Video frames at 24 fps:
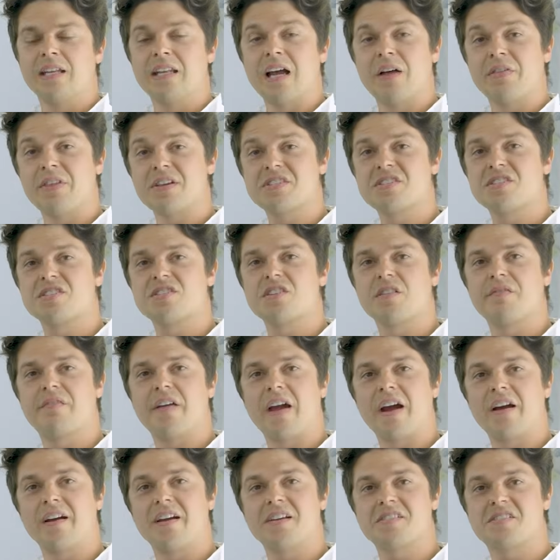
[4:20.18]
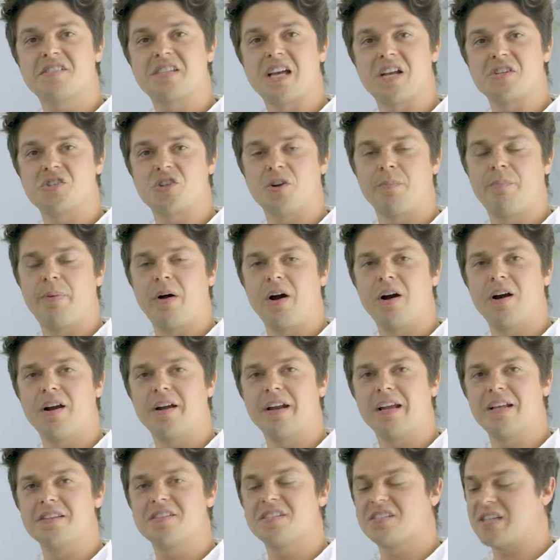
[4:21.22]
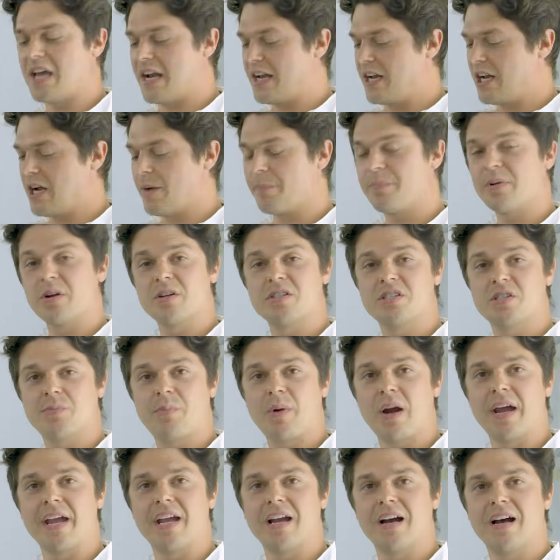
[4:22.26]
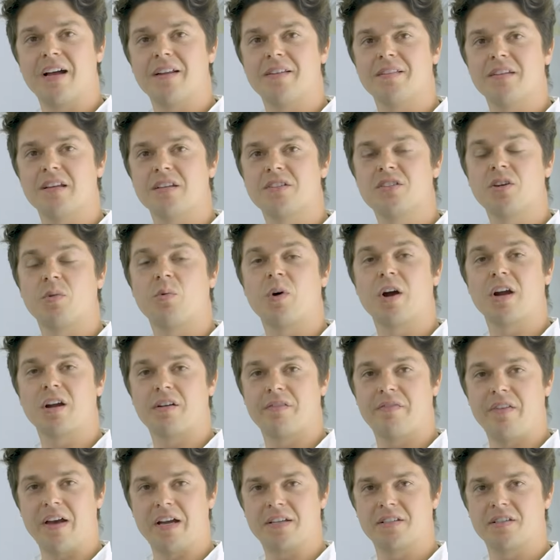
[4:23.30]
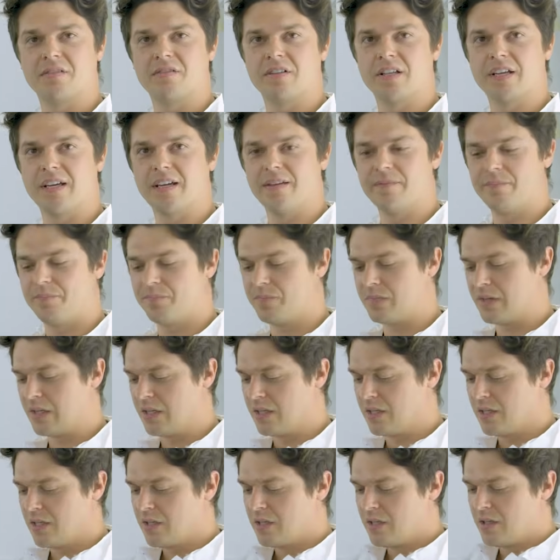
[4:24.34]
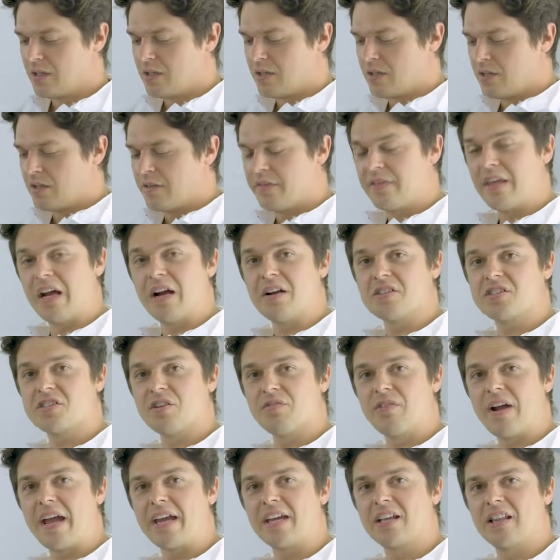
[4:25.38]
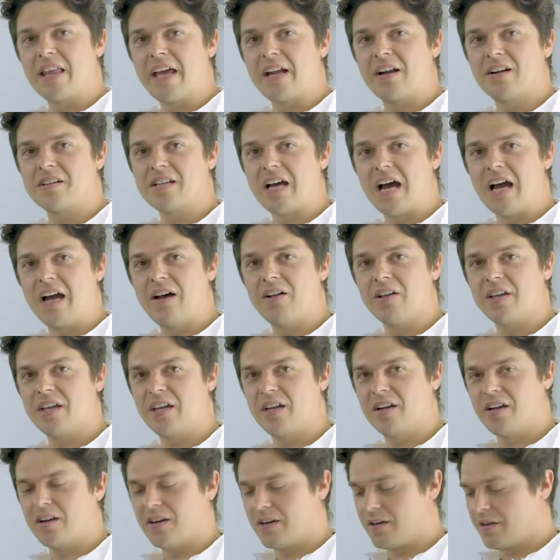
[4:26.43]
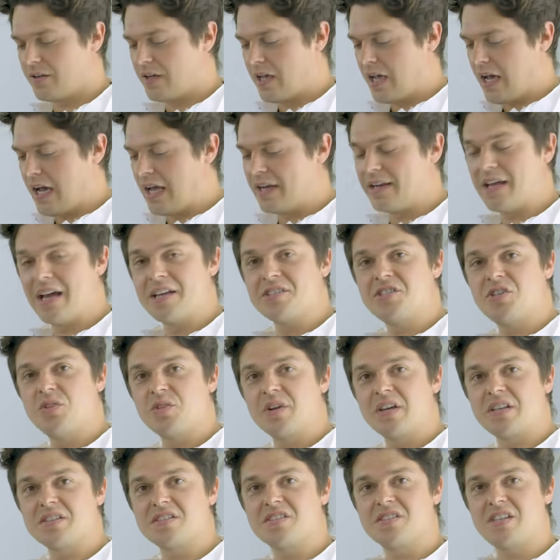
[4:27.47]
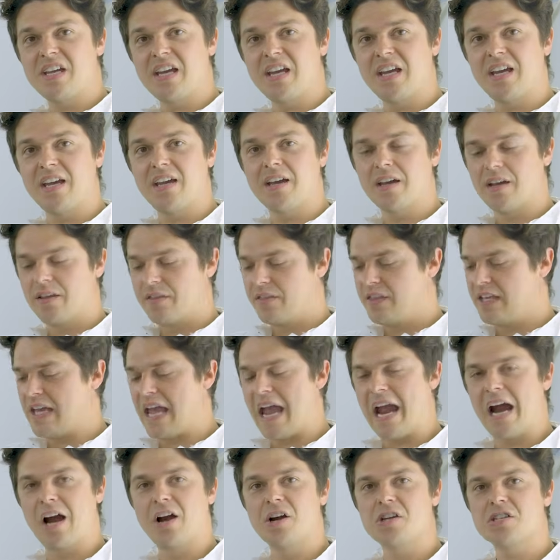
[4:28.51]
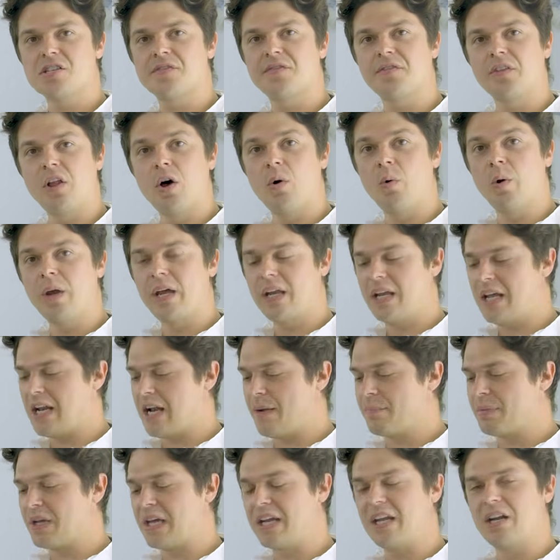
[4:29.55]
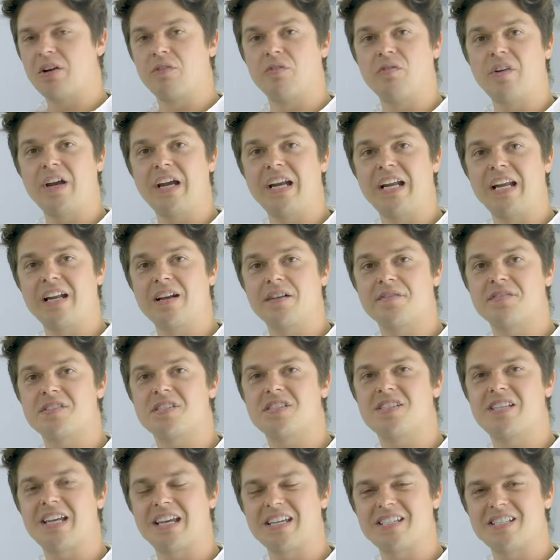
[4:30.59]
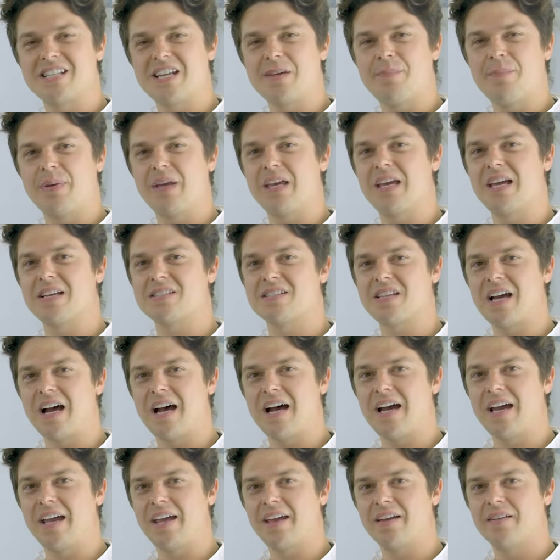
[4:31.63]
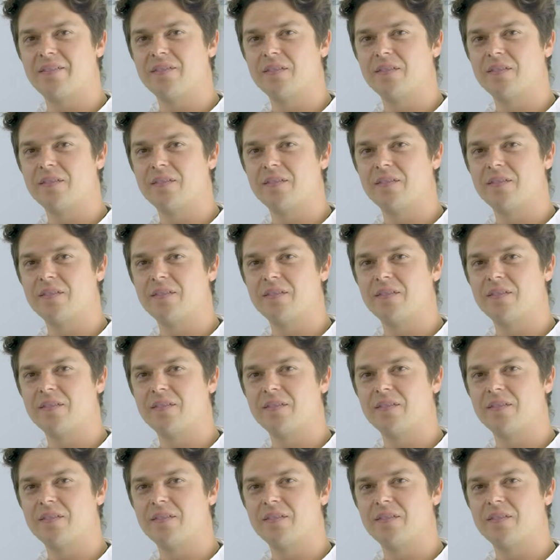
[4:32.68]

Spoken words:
Now this is a very essential part in setting up your spray gun to work effectively. There's the regulator dial here, and as you can see, the air is flowing and I'm getting a reading of 60 psi.